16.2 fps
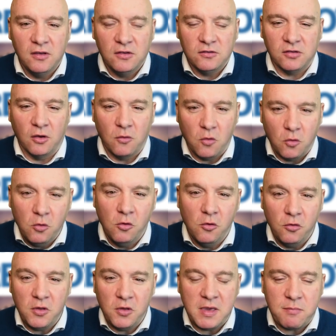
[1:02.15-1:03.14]
So
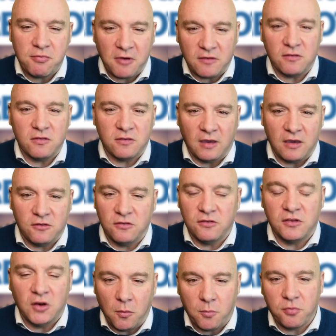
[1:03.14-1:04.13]
all the presentations
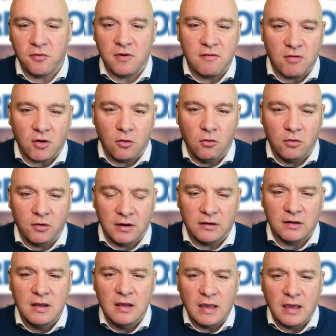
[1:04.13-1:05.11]
are pre-recorded.